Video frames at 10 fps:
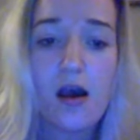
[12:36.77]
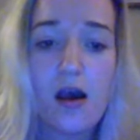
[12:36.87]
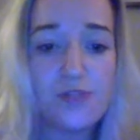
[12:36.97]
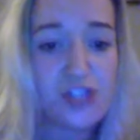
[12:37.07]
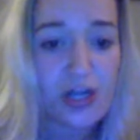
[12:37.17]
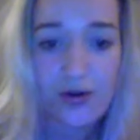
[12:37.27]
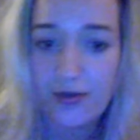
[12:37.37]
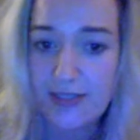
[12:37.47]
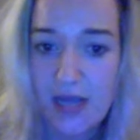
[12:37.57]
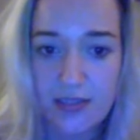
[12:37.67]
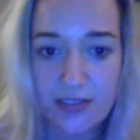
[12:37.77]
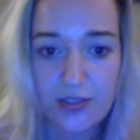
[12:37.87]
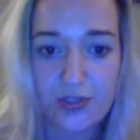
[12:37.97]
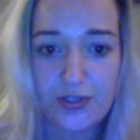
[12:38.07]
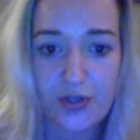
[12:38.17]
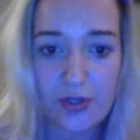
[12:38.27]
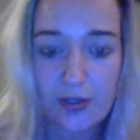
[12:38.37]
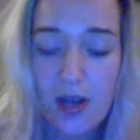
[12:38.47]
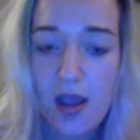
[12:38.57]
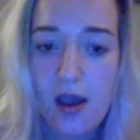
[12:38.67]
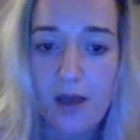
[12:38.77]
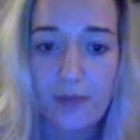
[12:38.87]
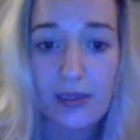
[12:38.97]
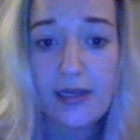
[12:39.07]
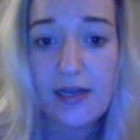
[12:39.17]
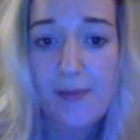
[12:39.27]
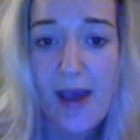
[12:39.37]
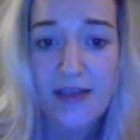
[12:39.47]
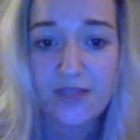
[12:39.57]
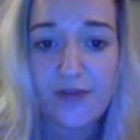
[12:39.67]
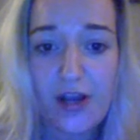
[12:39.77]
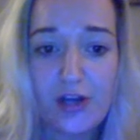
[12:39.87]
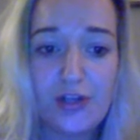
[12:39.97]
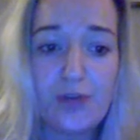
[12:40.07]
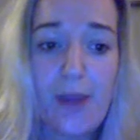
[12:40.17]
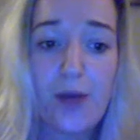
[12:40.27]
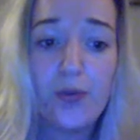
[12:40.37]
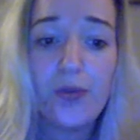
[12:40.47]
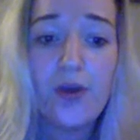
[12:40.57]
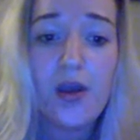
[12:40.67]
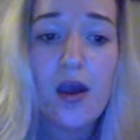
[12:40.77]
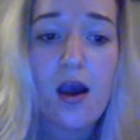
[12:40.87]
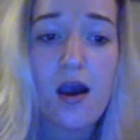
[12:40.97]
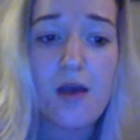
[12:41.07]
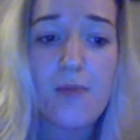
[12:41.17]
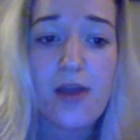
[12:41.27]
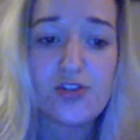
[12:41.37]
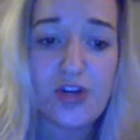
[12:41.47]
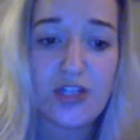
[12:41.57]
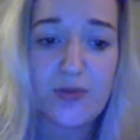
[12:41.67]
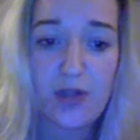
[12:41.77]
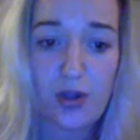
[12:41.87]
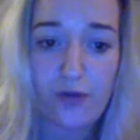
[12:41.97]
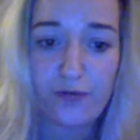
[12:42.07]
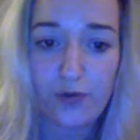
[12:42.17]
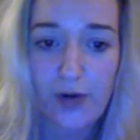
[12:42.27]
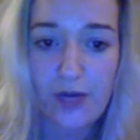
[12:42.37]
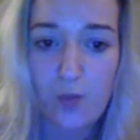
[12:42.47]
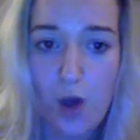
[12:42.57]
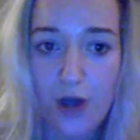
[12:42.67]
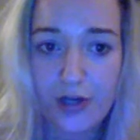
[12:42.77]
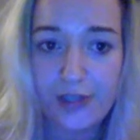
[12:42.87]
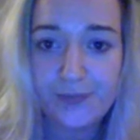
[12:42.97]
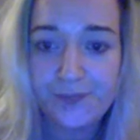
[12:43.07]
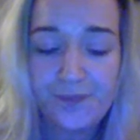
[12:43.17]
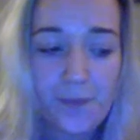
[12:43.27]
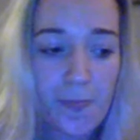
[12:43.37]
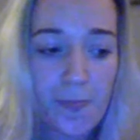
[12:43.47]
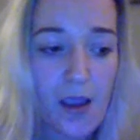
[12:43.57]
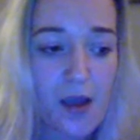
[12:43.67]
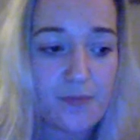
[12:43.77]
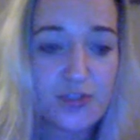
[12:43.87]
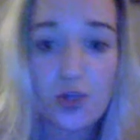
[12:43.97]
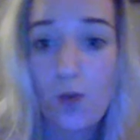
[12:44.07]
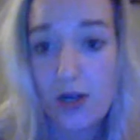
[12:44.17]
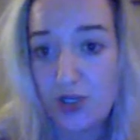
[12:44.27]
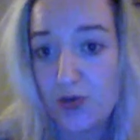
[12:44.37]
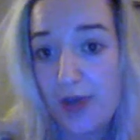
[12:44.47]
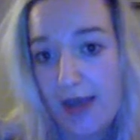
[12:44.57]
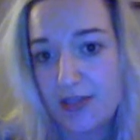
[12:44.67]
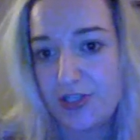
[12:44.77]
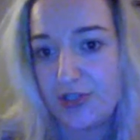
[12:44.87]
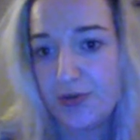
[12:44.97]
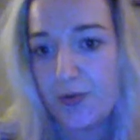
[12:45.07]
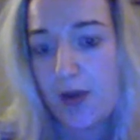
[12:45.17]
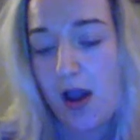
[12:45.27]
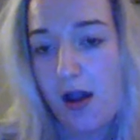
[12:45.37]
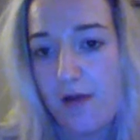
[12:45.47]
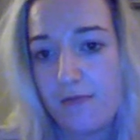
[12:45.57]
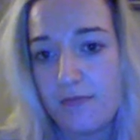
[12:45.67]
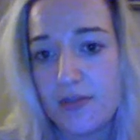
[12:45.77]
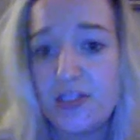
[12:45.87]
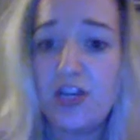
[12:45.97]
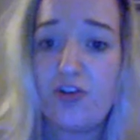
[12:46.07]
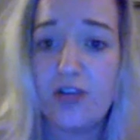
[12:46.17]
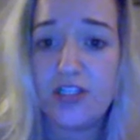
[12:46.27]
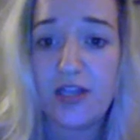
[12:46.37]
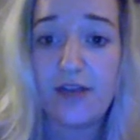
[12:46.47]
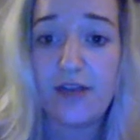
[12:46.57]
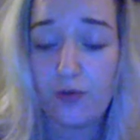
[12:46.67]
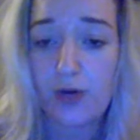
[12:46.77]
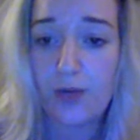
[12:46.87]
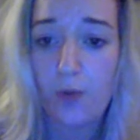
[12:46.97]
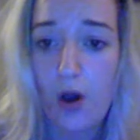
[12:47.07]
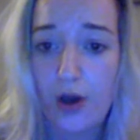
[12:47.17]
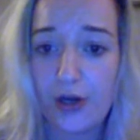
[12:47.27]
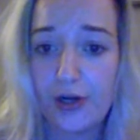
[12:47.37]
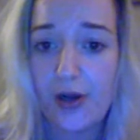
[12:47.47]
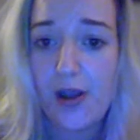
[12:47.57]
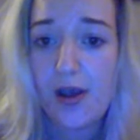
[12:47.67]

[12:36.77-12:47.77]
sharing utensils, or cleaning the pacifier in your mouth, and drinks with low fluoride water. So what you can do is increase like fluoride water,